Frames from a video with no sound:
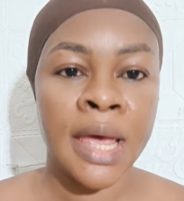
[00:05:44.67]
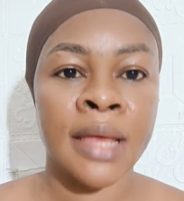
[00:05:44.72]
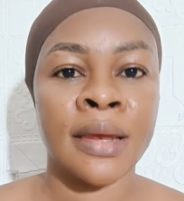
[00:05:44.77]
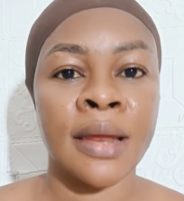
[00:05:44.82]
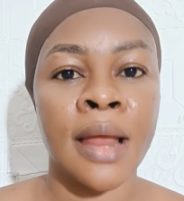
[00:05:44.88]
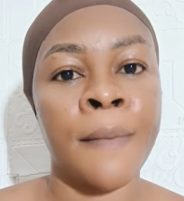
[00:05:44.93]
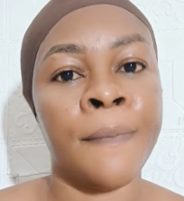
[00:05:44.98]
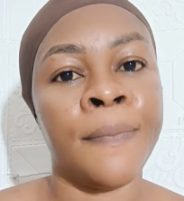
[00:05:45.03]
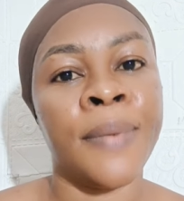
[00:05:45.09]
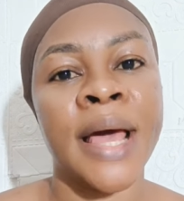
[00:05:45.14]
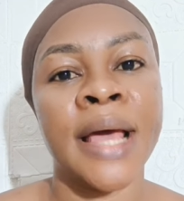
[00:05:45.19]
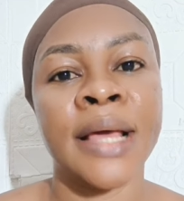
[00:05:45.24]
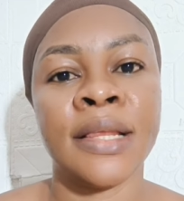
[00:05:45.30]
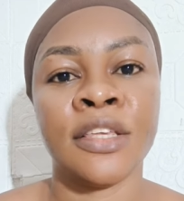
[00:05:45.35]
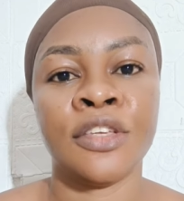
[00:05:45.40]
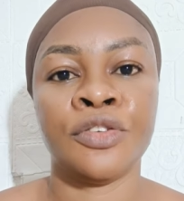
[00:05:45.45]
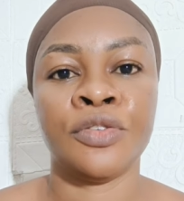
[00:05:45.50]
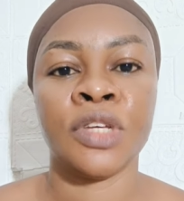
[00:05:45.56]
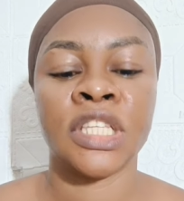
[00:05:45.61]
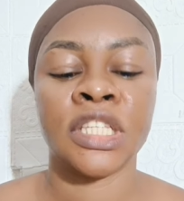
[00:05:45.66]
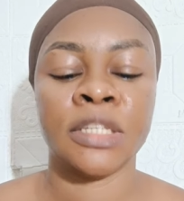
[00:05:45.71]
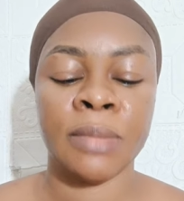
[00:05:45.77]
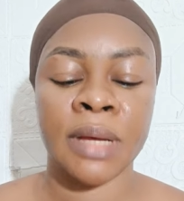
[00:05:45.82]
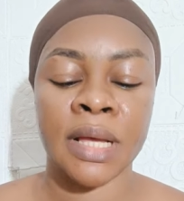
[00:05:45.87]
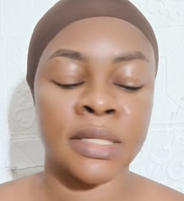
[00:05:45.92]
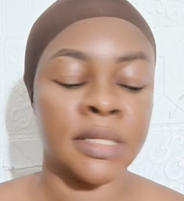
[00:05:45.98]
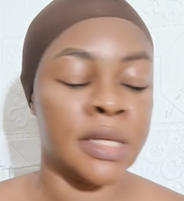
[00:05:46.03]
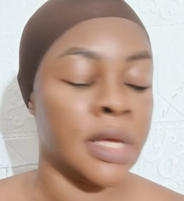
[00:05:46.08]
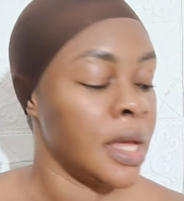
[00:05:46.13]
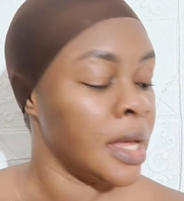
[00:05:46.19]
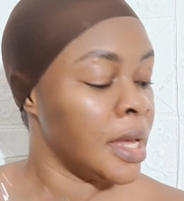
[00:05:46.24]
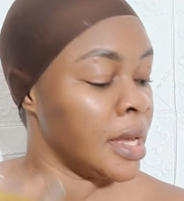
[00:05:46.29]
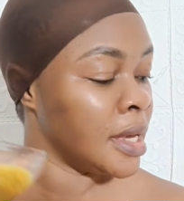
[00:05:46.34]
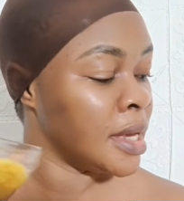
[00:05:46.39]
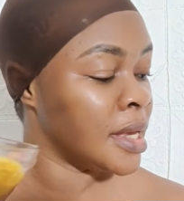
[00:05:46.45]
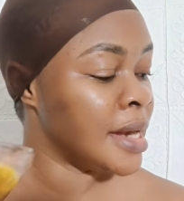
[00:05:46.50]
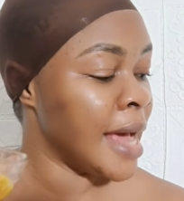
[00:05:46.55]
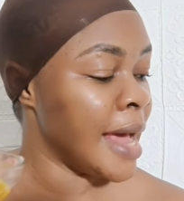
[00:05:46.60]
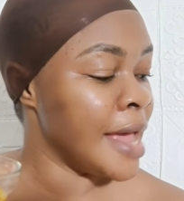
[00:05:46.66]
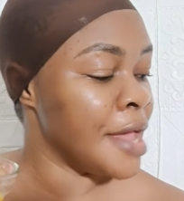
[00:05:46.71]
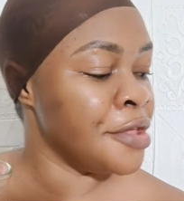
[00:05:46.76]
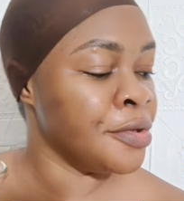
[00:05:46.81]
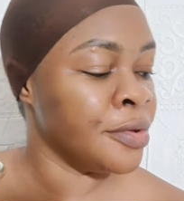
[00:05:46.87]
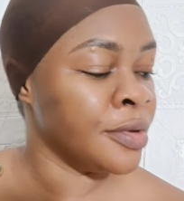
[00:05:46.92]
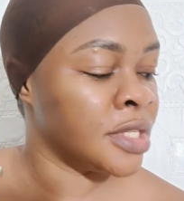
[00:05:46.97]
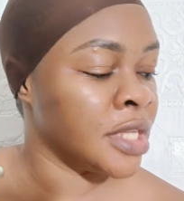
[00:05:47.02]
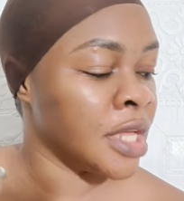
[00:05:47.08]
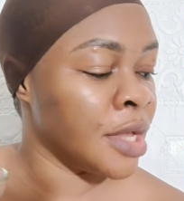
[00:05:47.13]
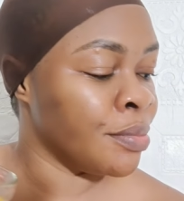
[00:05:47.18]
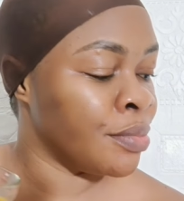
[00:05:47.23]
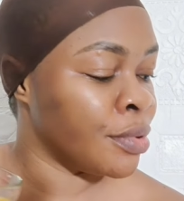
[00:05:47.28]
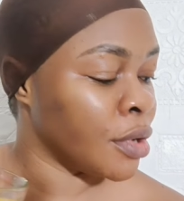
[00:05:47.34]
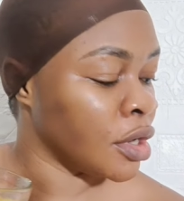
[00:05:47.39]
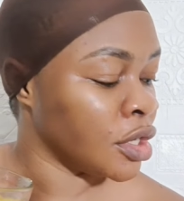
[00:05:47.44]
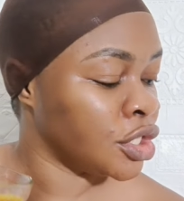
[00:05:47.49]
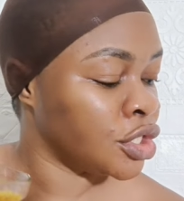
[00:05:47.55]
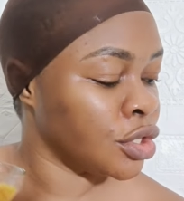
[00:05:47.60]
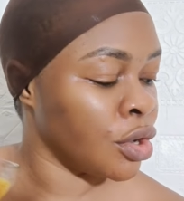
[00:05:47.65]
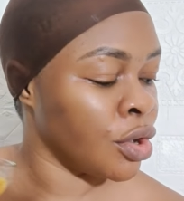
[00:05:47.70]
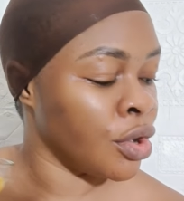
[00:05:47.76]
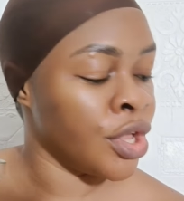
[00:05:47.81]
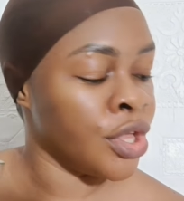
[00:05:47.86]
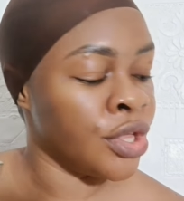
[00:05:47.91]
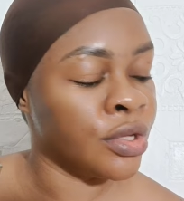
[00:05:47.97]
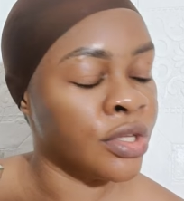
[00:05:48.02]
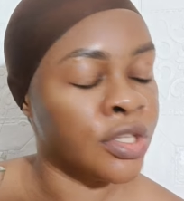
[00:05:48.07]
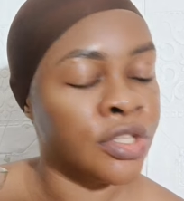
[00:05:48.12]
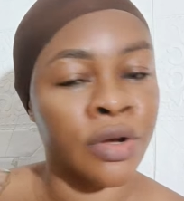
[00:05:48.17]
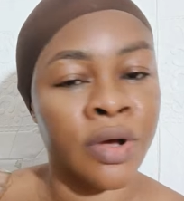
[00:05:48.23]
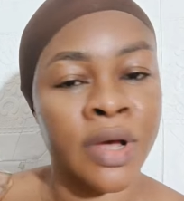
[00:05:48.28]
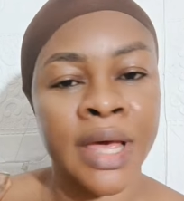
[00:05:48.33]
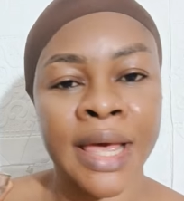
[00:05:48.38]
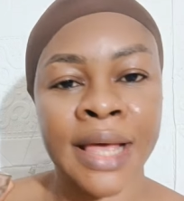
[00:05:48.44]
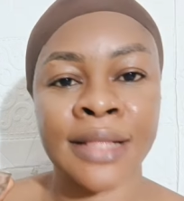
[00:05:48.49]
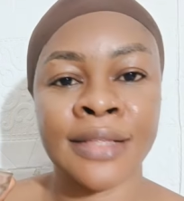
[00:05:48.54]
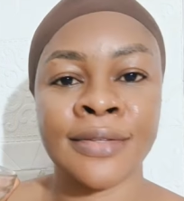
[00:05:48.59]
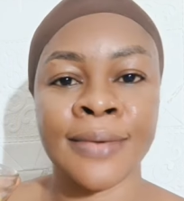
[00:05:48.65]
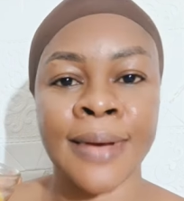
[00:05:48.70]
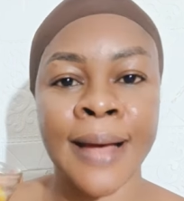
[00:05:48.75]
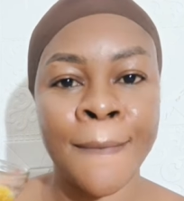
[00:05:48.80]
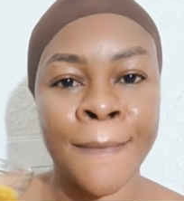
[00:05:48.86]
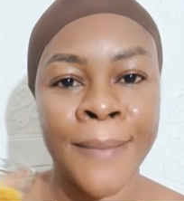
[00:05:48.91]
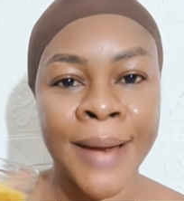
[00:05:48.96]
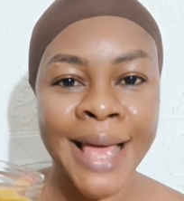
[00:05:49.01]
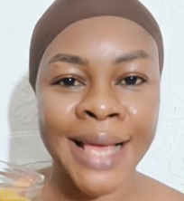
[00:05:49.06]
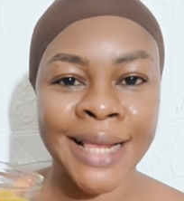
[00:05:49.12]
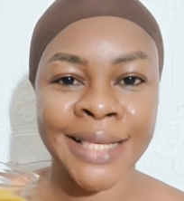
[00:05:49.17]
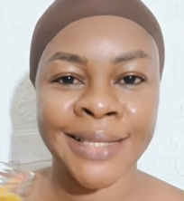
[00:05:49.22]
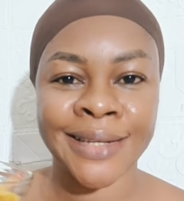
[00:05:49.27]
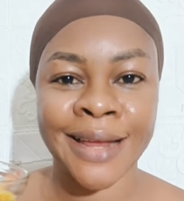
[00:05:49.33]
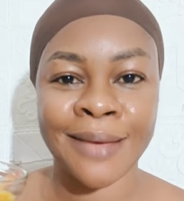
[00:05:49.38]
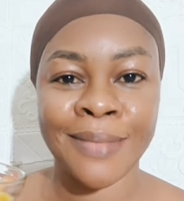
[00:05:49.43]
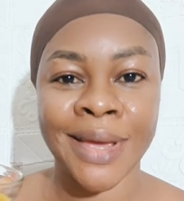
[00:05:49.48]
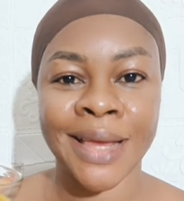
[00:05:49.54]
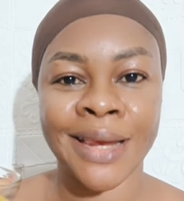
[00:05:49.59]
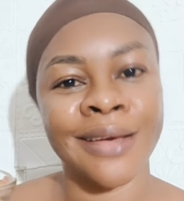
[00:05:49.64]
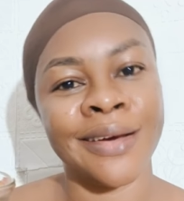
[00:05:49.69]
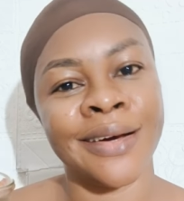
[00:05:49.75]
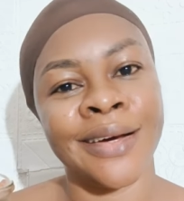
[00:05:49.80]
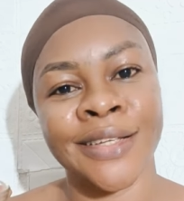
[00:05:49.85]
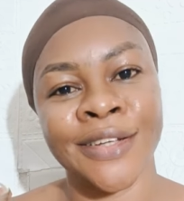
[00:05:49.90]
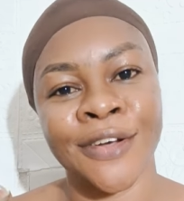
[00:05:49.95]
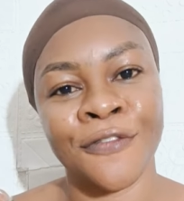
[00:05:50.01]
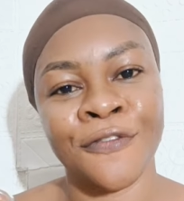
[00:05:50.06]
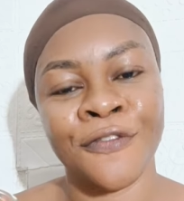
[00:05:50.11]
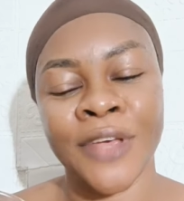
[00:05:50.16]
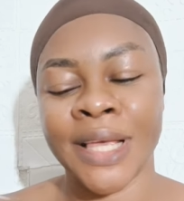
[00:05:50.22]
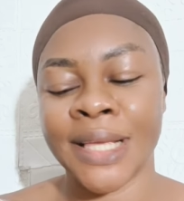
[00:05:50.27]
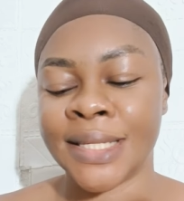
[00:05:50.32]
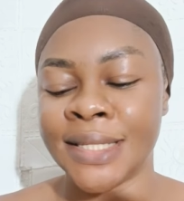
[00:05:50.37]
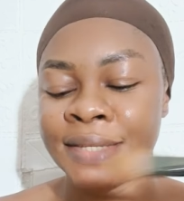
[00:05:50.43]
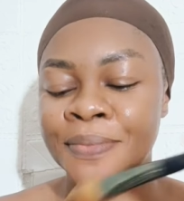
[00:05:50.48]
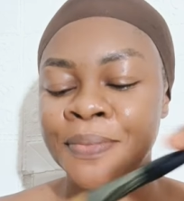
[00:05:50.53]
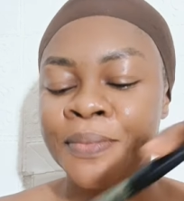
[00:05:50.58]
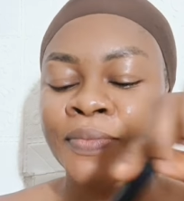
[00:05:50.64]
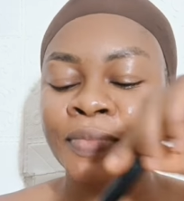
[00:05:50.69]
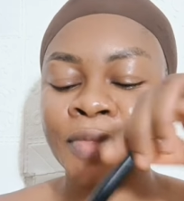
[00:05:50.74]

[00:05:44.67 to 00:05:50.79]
and apply this treatment either you use a brush or you use your hand to apply this remedy on your face